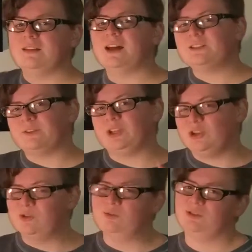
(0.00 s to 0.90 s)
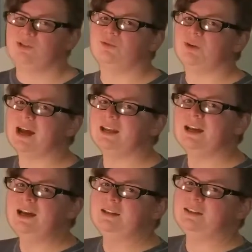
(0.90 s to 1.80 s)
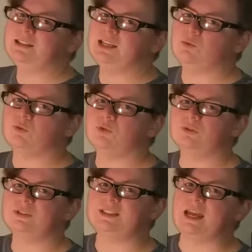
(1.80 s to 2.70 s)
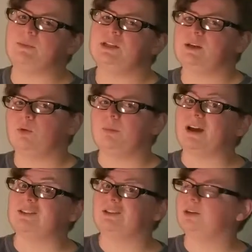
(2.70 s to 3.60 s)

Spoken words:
That's for you to write the SQL statements that we're about to